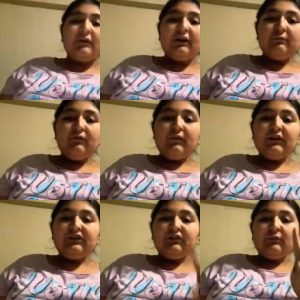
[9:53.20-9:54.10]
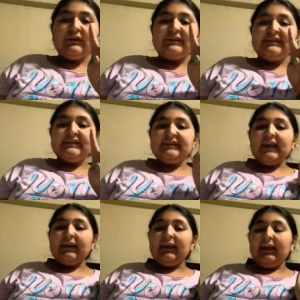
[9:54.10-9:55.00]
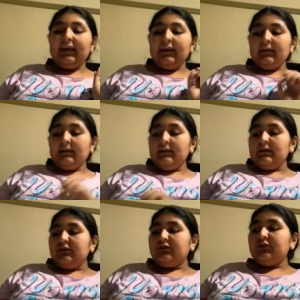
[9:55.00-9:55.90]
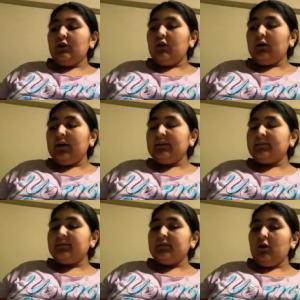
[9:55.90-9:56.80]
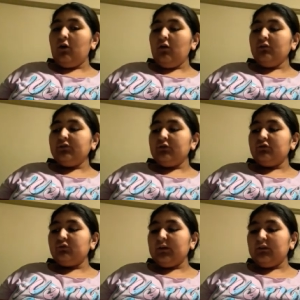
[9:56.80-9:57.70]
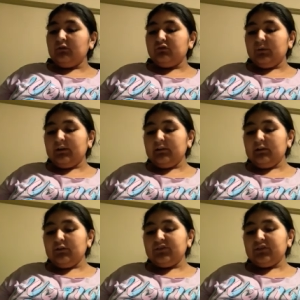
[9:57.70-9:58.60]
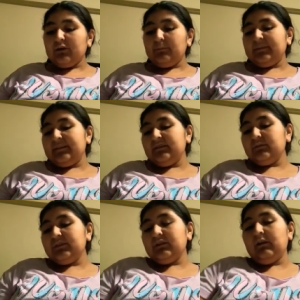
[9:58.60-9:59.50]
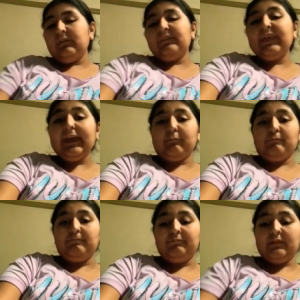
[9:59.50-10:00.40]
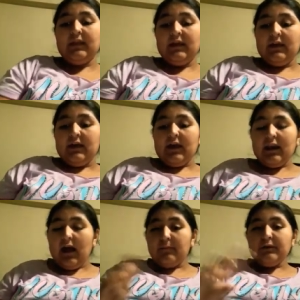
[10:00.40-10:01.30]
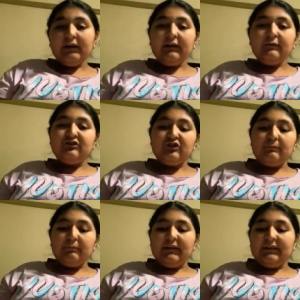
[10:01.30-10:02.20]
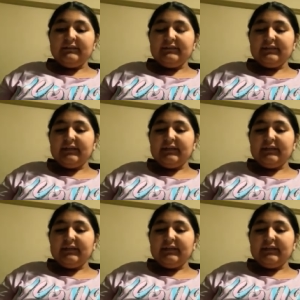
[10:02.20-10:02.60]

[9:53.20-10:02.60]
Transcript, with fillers: we're gonna move on to our second song. It's also Twinkle Twinkle Little Star, but this one's called Theme. And I'm not going to jump into